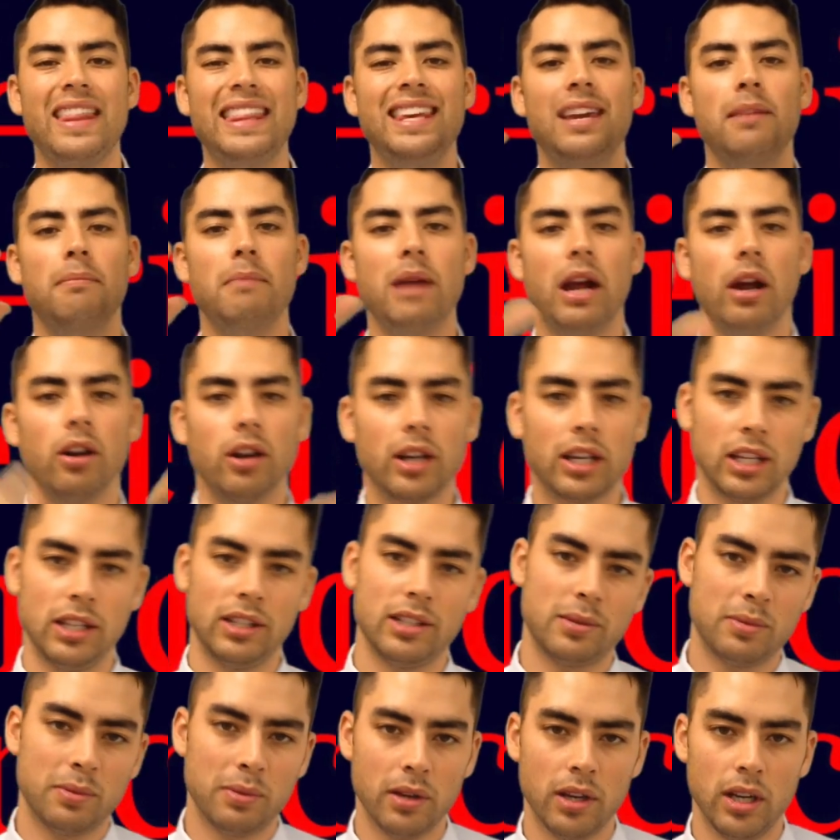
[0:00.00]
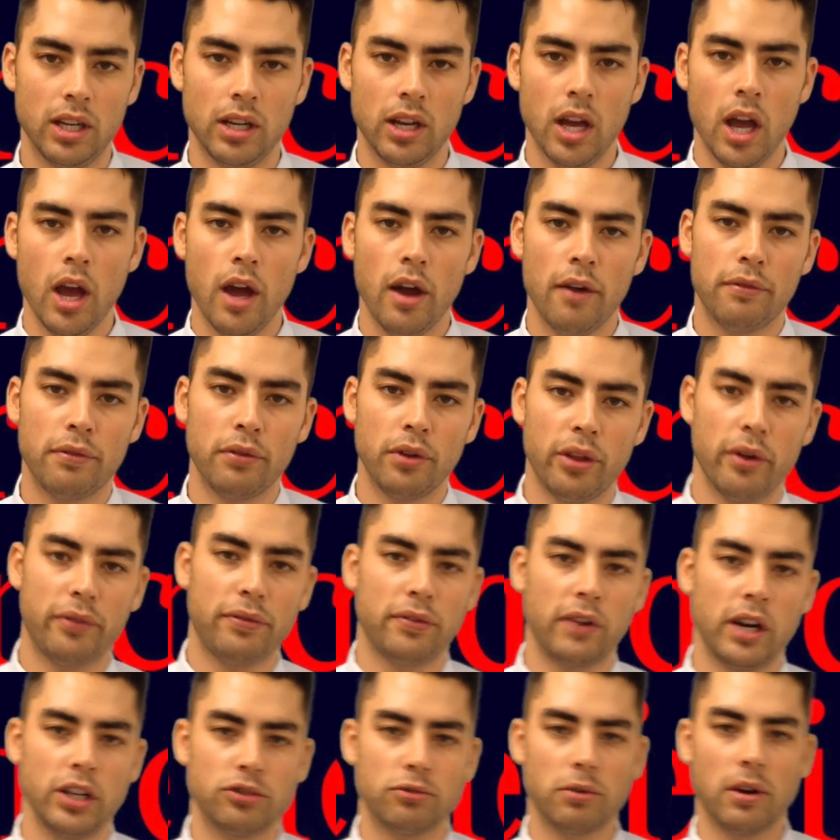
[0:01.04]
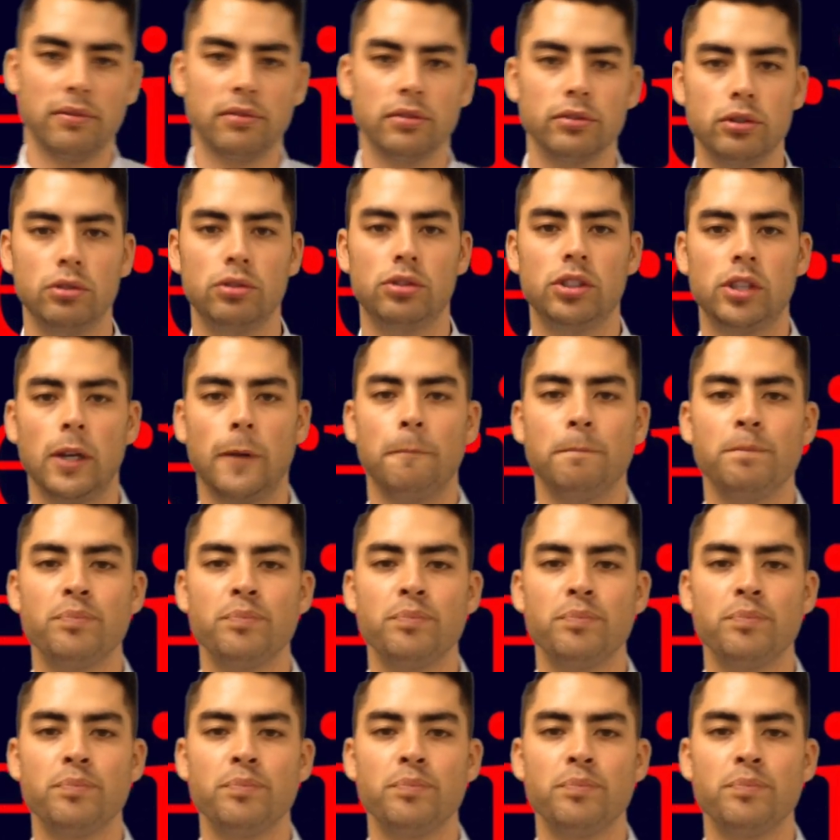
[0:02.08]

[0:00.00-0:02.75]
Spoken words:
the Americans played for the French Revolution.